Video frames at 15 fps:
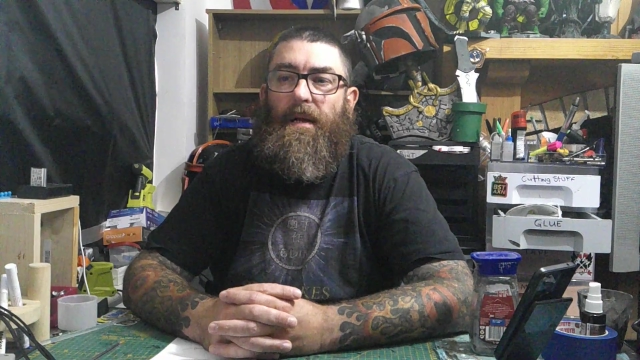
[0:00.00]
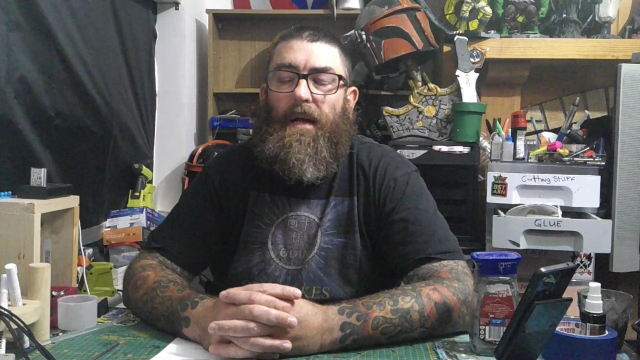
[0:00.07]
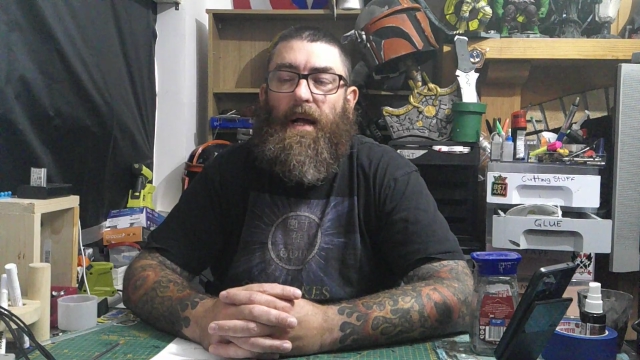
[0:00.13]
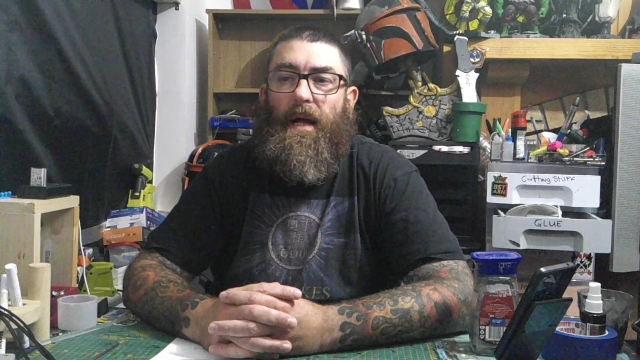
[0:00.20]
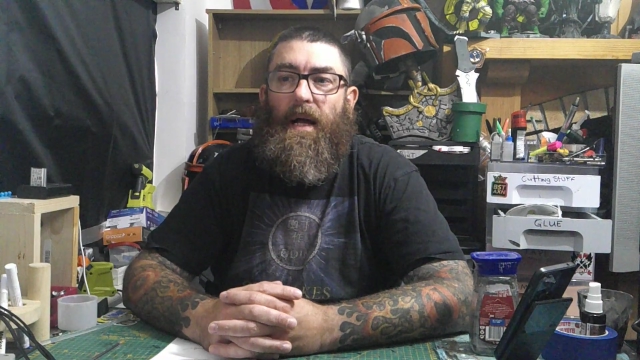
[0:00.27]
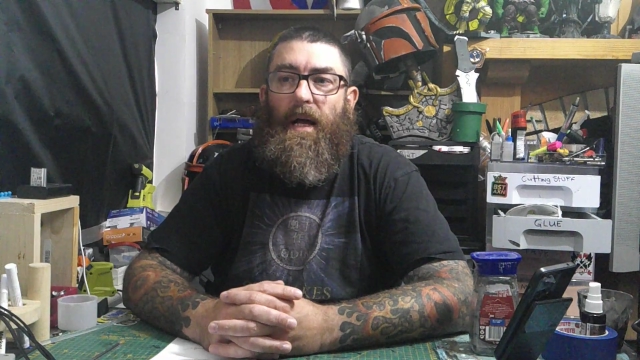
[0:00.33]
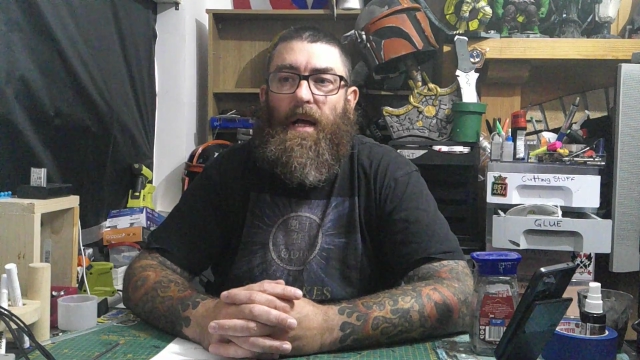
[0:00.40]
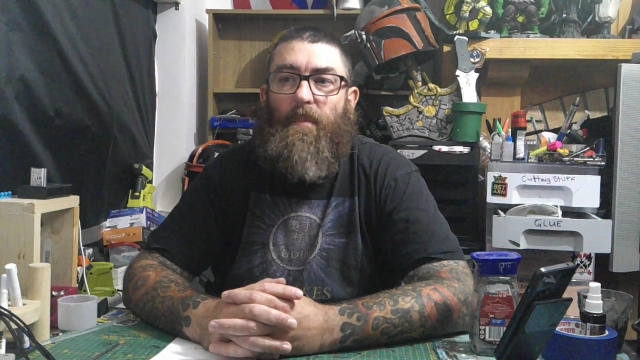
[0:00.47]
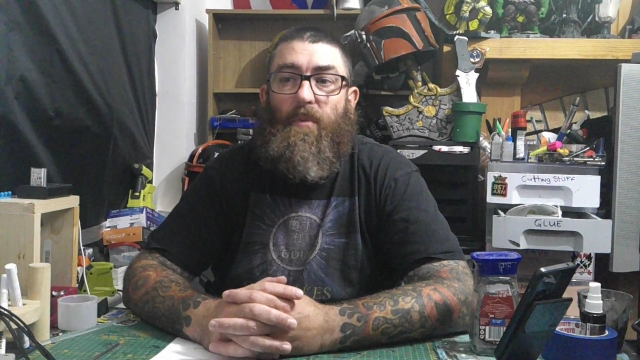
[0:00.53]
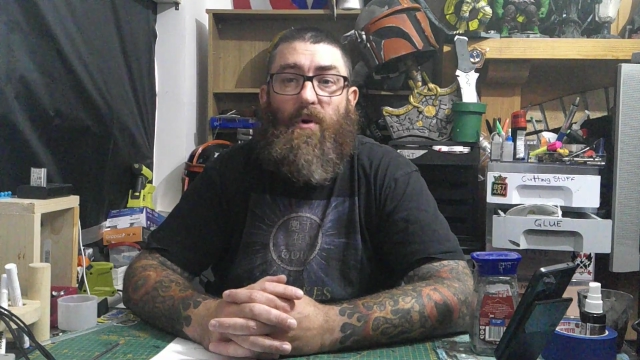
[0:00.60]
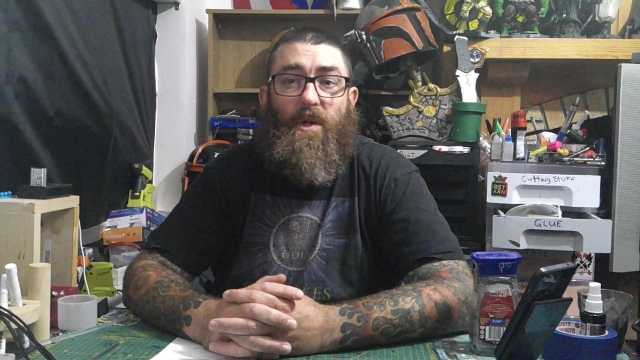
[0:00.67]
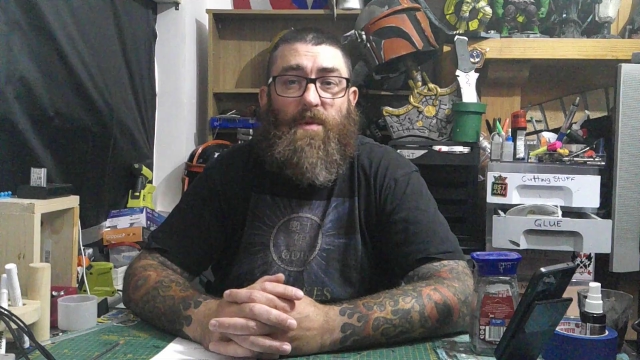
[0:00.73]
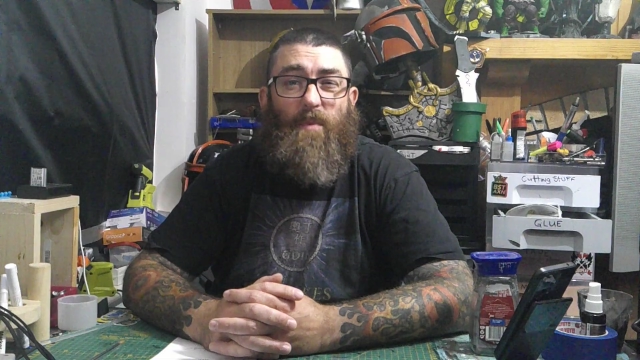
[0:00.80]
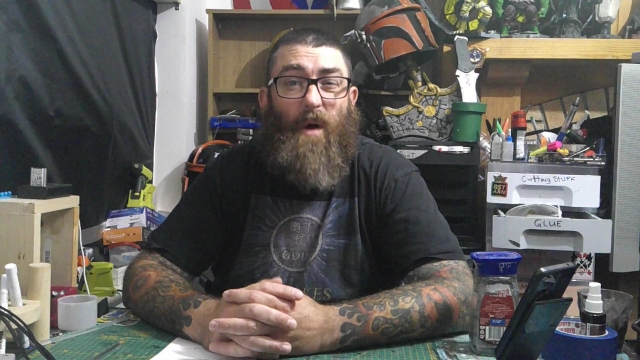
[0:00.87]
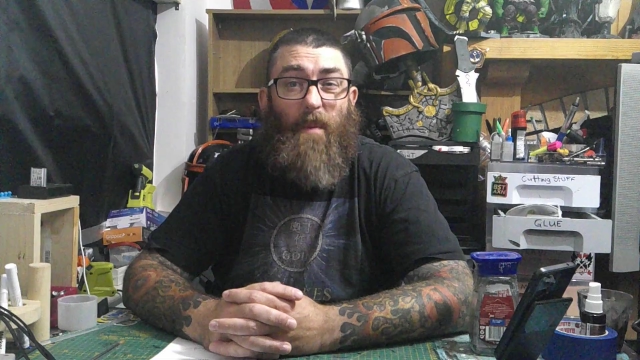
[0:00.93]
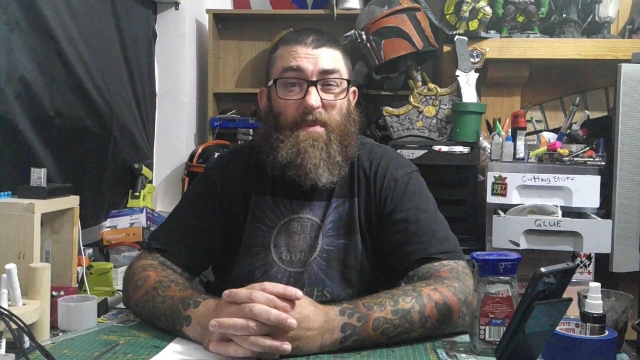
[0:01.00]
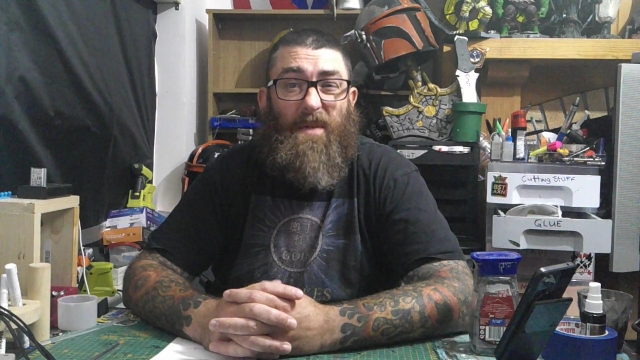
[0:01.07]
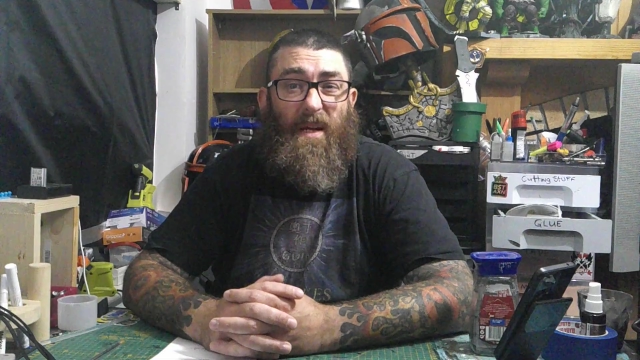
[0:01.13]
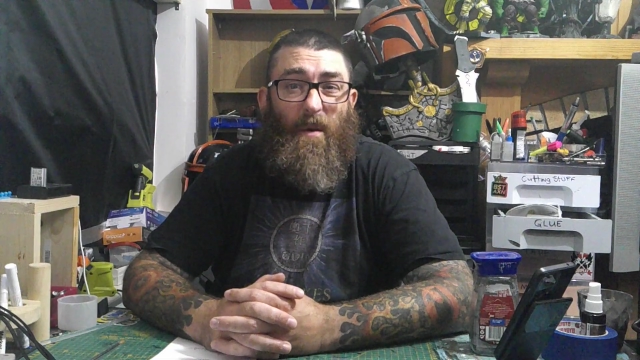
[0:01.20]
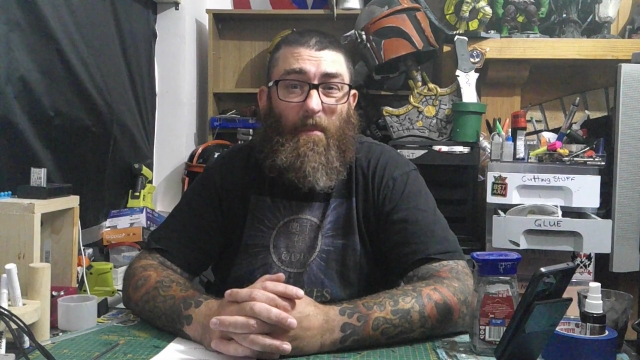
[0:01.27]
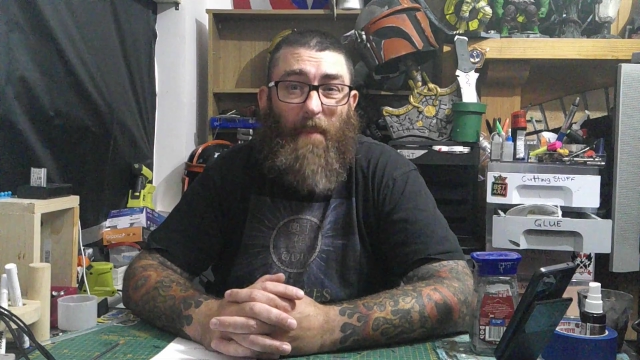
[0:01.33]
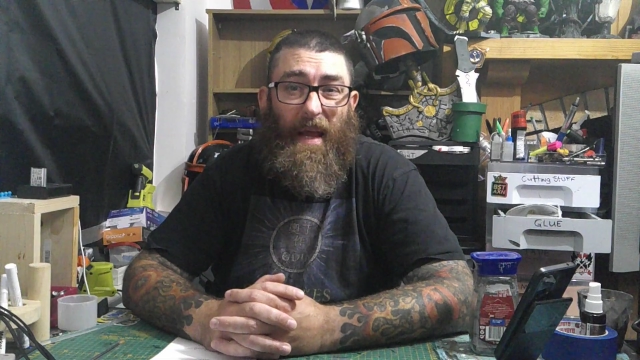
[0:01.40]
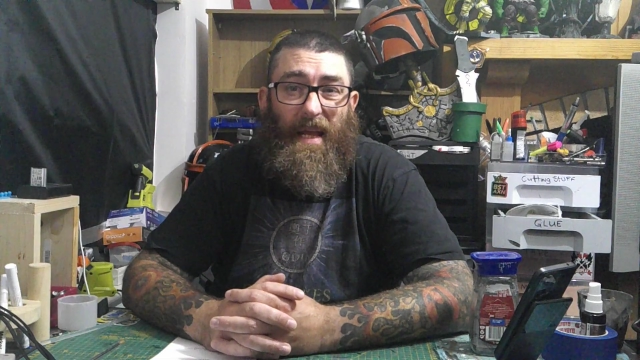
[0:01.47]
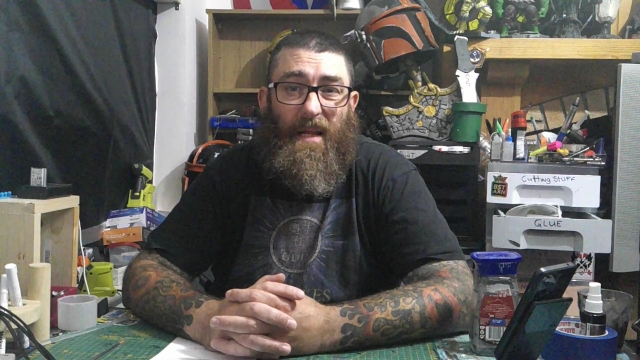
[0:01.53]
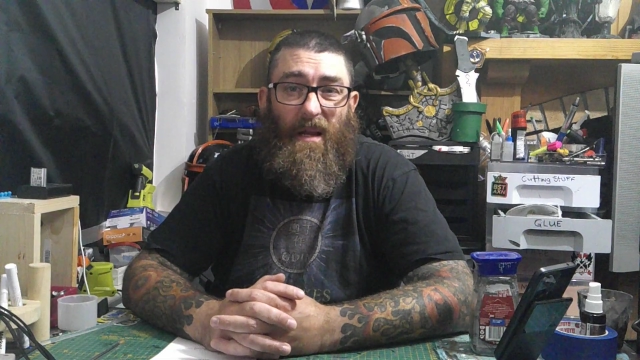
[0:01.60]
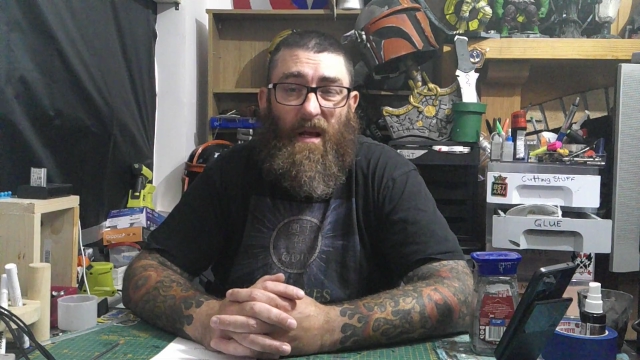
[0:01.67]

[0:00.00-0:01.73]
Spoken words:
them. Punish Props. They don't make